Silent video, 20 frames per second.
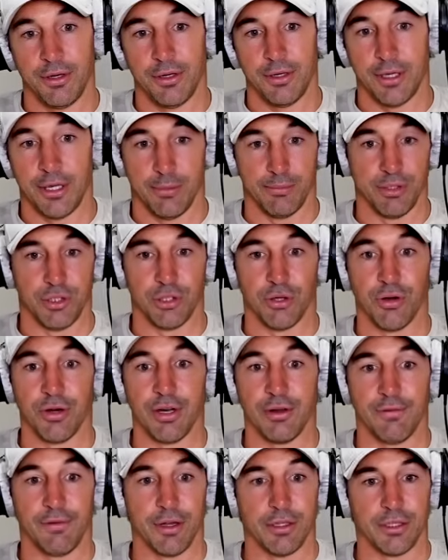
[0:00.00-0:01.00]
Now, the
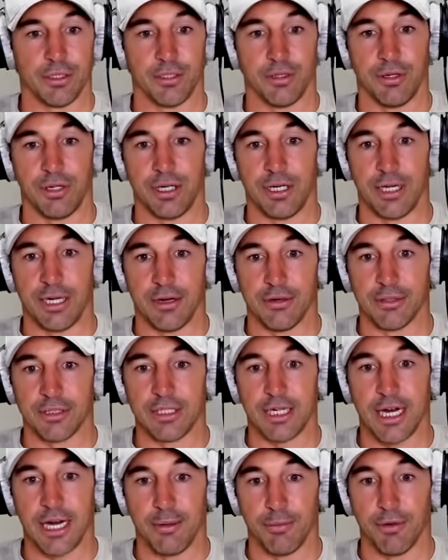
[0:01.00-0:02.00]
majority of those 13 errors
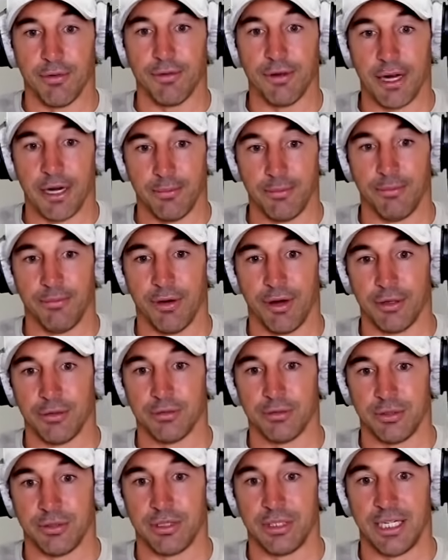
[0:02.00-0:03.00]
came off Adam
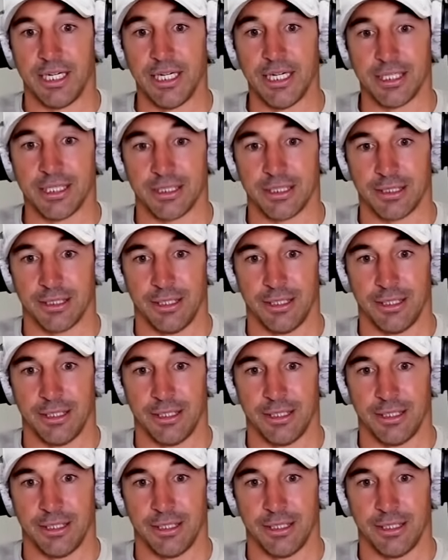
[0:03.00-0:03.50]
Reynolds' kicks.